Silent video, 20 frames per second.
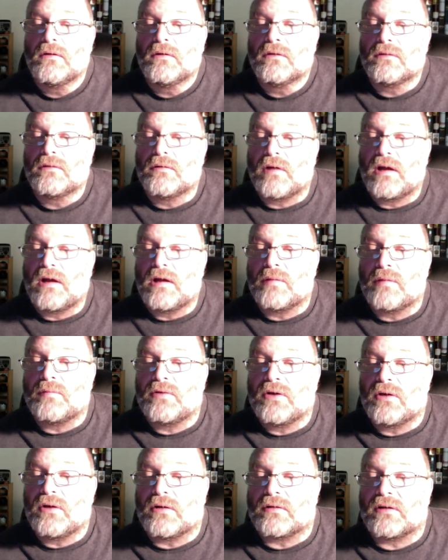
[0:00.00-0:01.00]
Graham
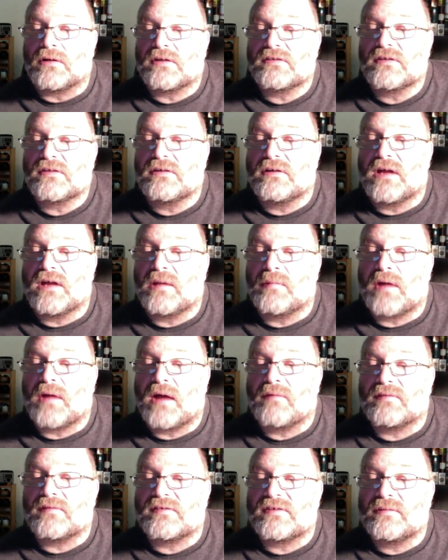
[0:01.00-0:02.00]
Young, that's a name I
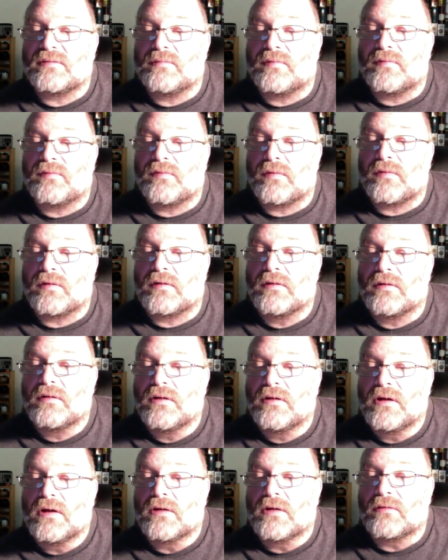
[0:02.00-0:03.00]
haven't seen before.
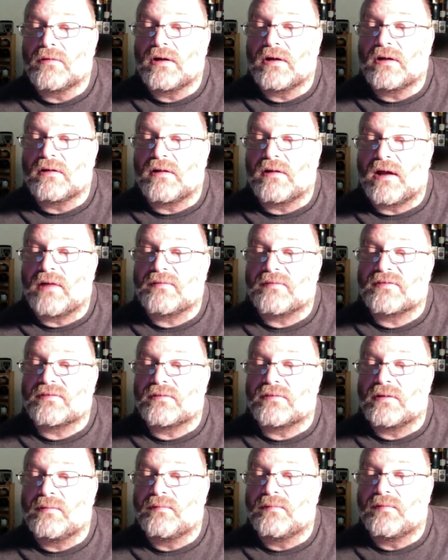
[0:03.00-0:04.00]
Great live
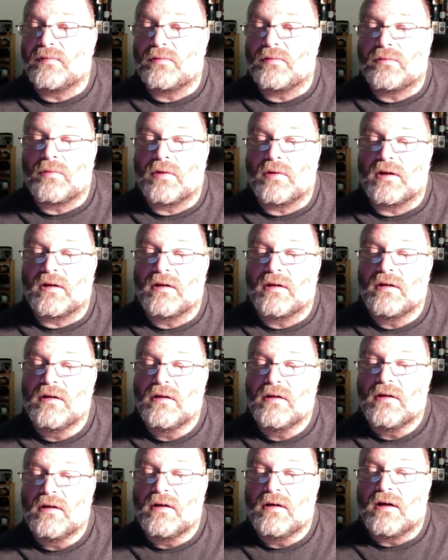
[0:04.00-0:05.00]
stream, Food Quig.
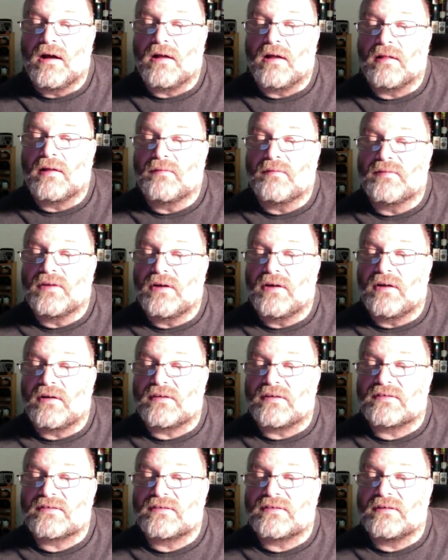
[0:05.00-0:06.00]
I love the
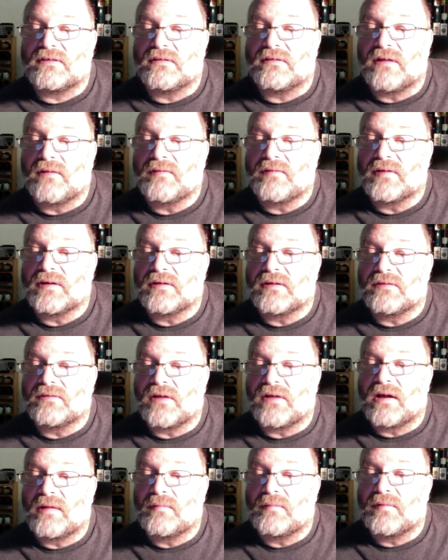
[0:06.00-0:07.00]
honesty. Loving a
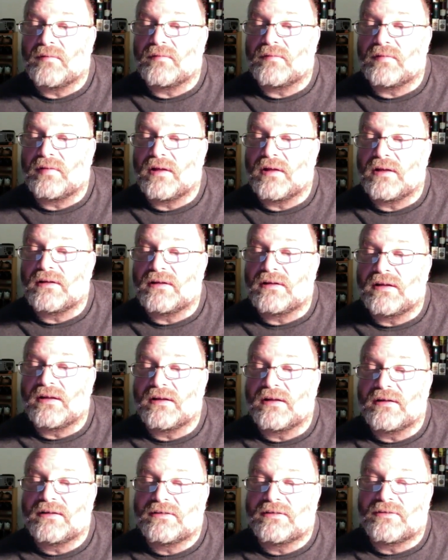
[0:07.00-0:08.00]
dram of
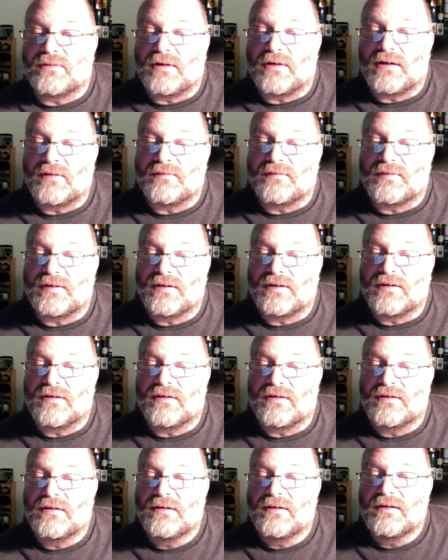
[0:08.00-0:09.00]
Glengarry 12
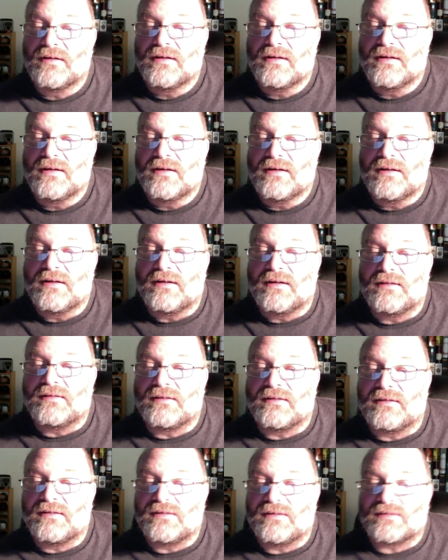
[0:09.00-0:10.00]
here in the
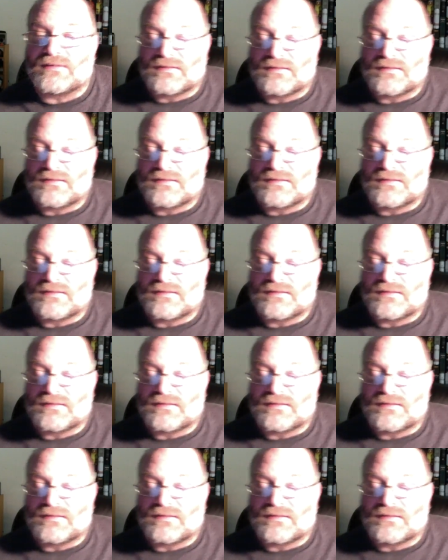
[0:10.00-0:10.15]
East.